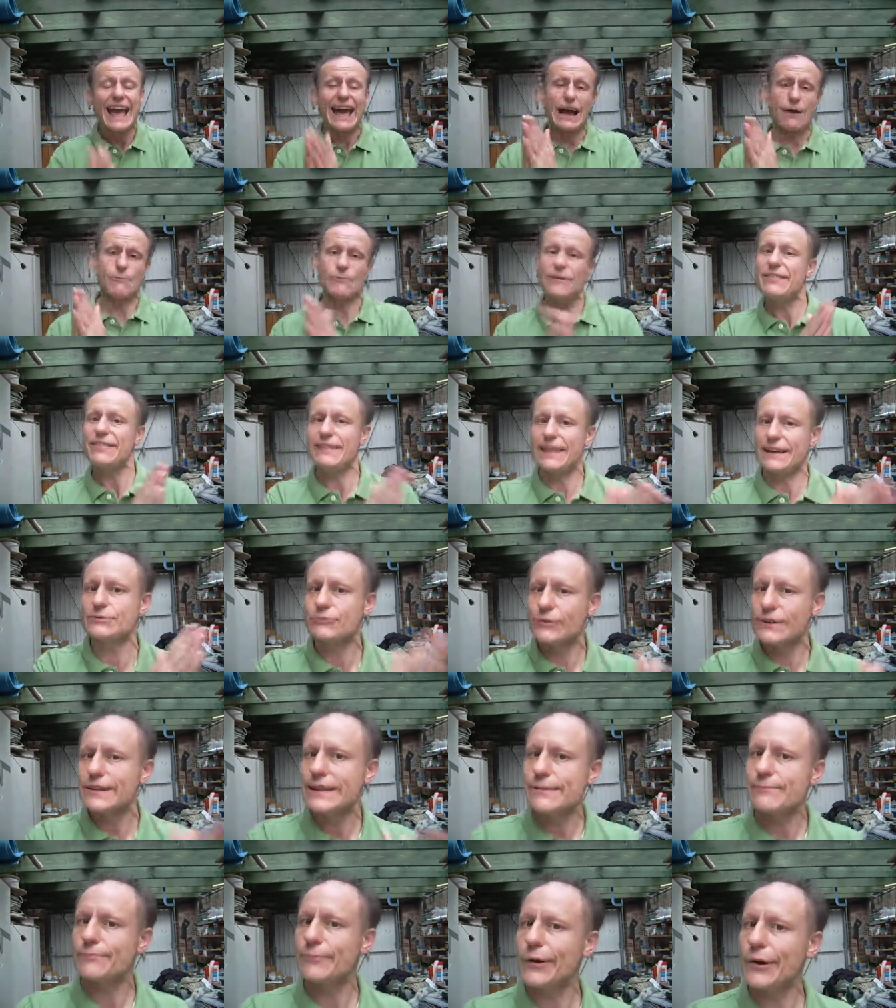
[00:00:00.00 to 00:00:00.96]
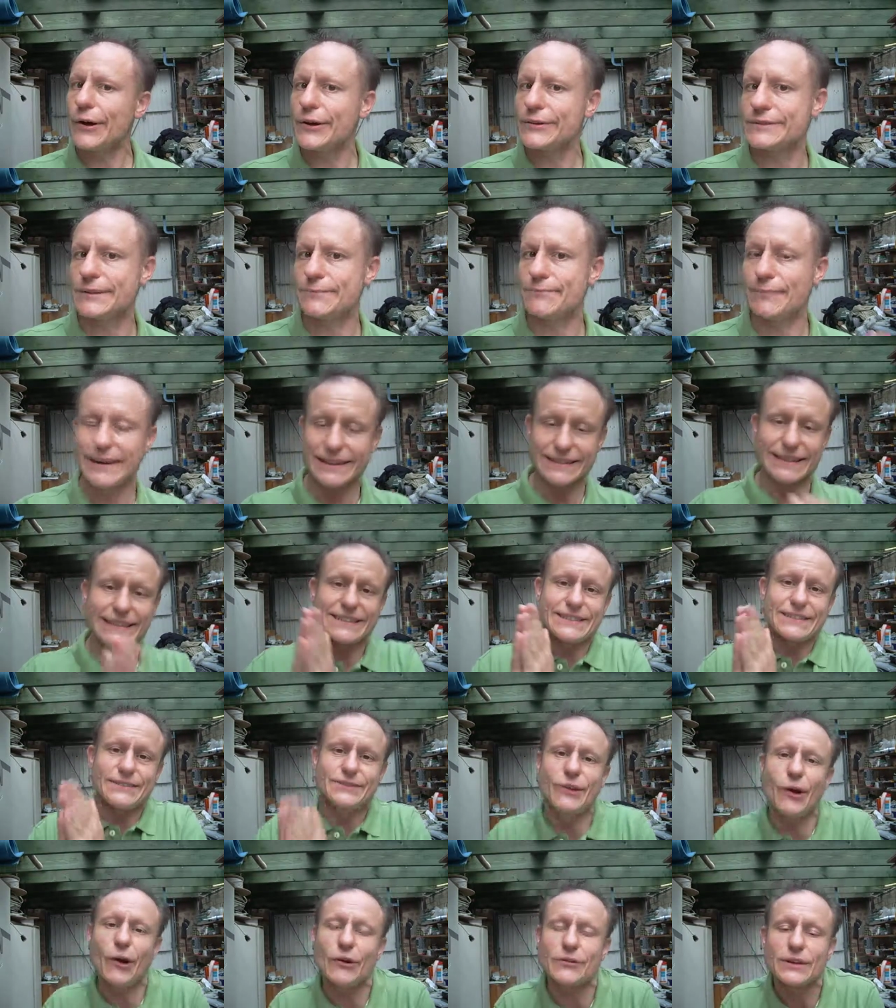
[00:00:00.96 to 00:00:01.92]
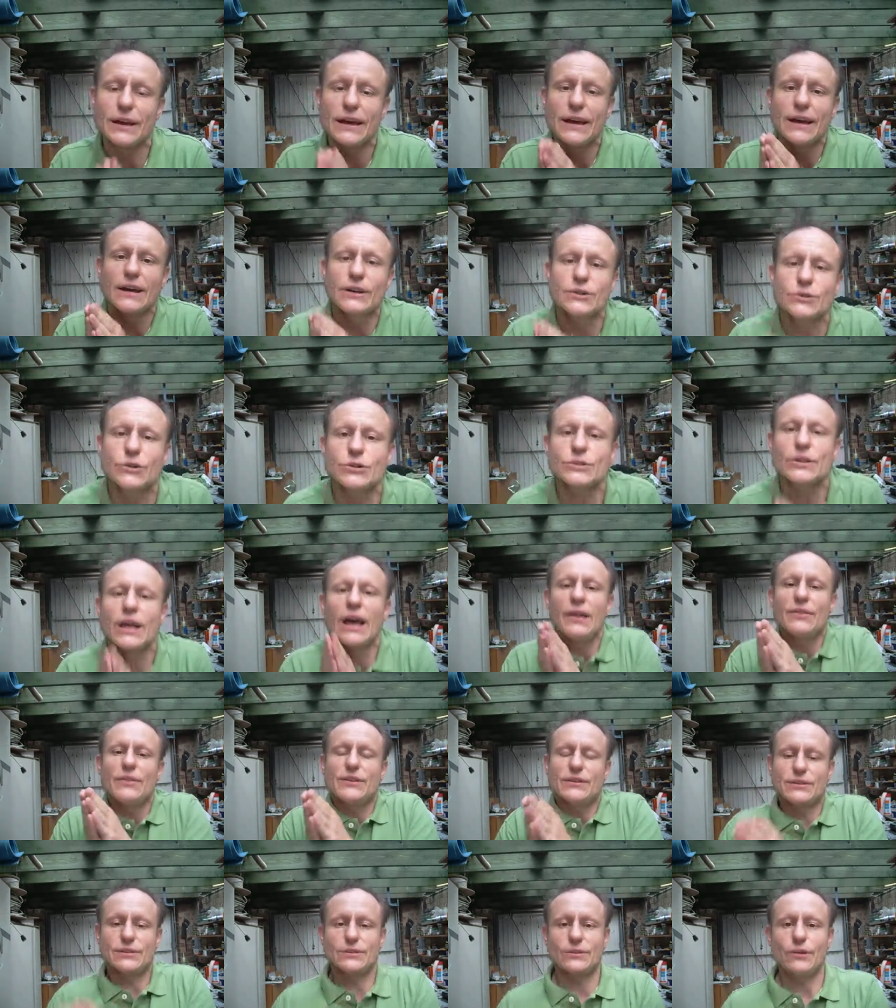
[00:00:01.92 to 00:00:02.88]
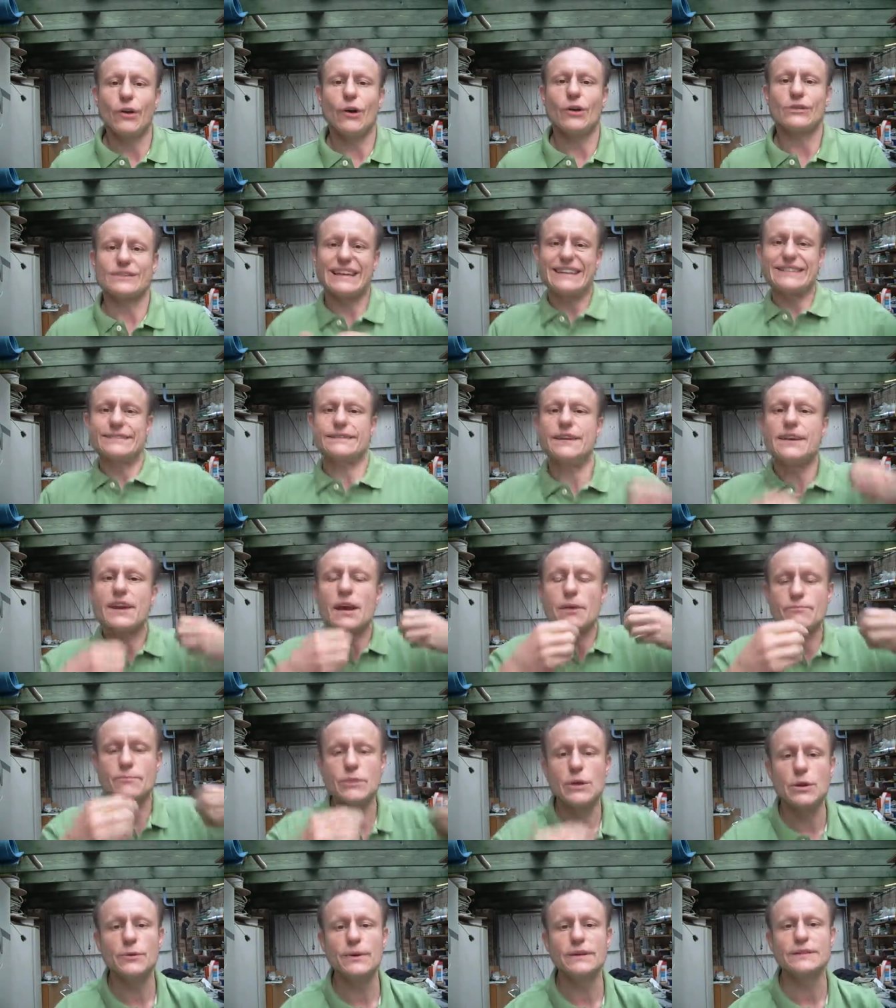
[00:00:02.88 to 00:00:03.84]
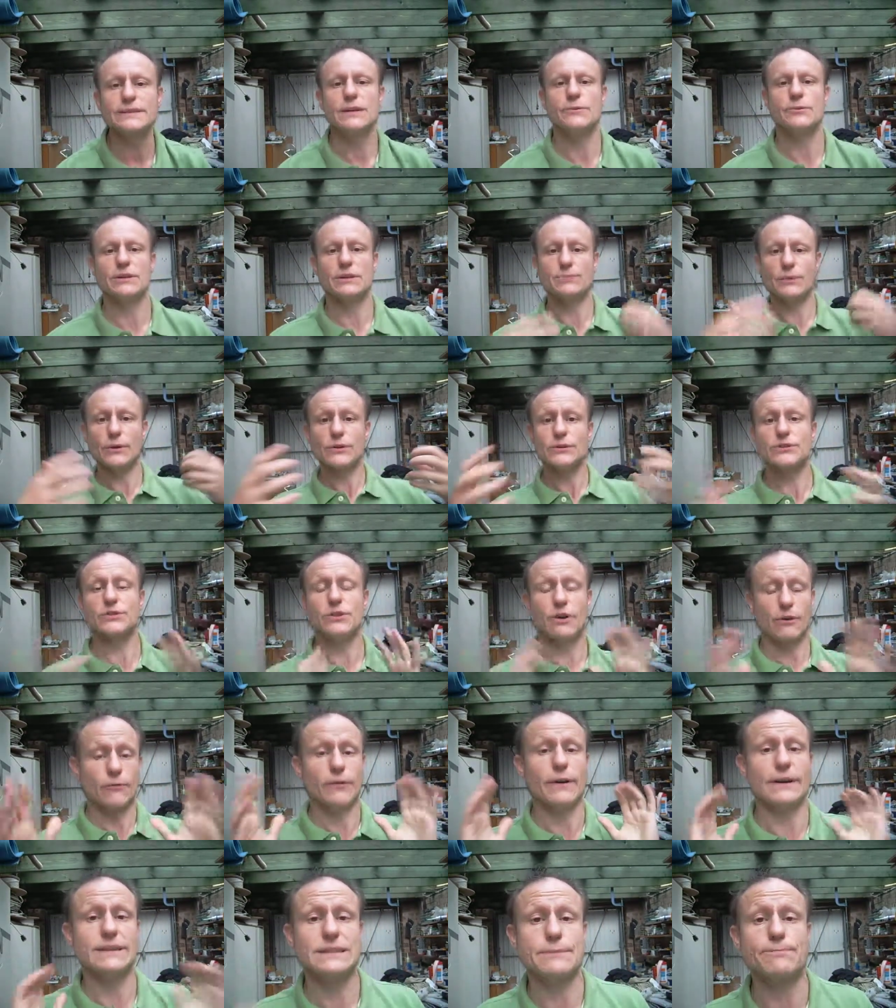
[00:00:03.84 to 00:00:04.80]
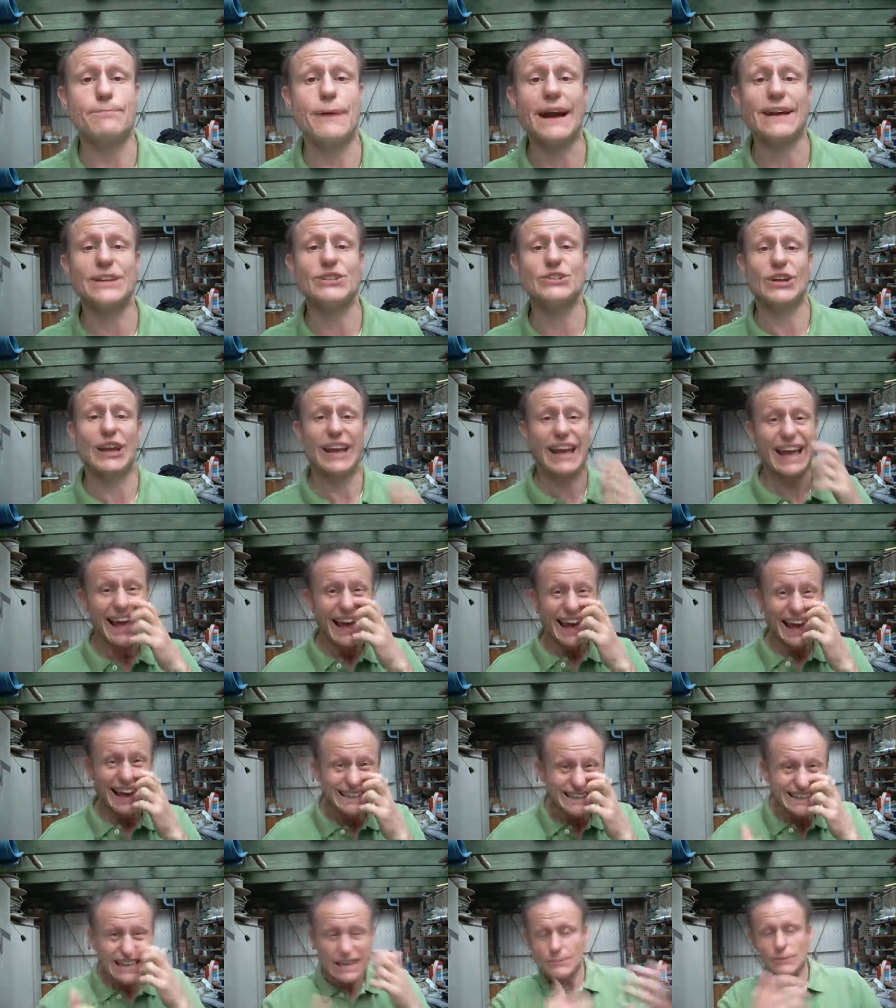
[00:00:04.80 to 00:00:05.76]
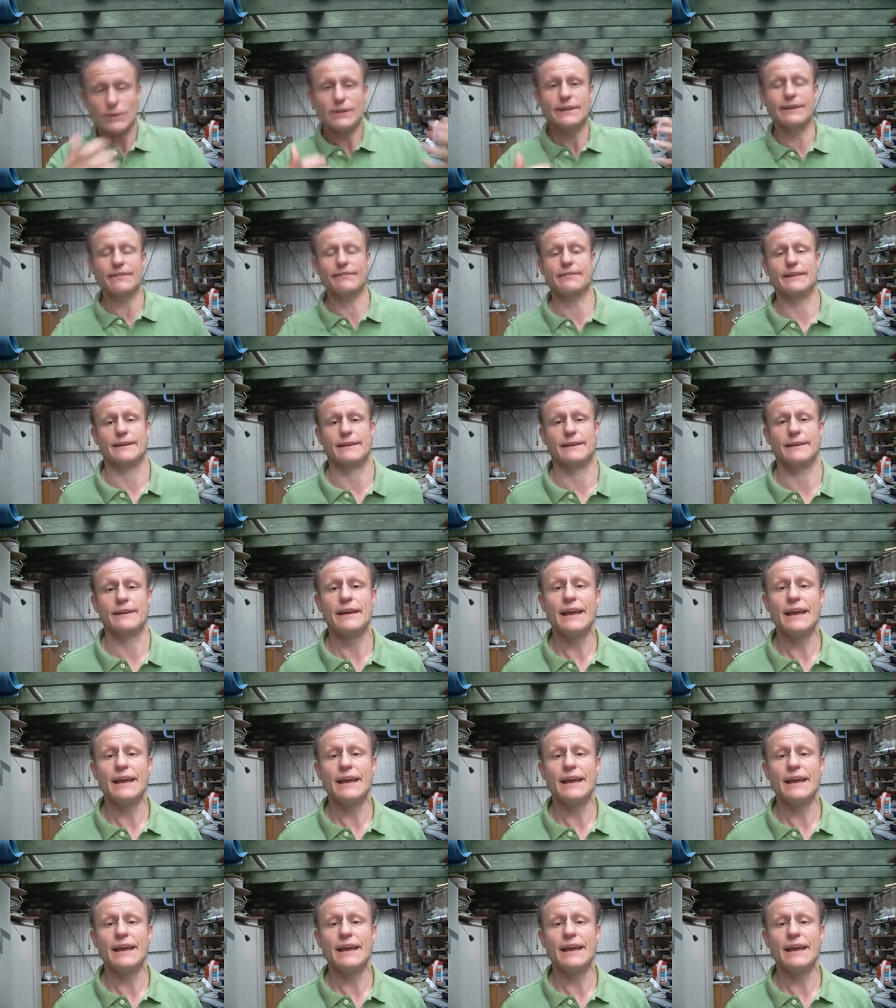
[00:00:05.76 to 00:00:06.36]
And we think that's really important because it's not just the source, it's the community which builds software at Apache. It's a community thing.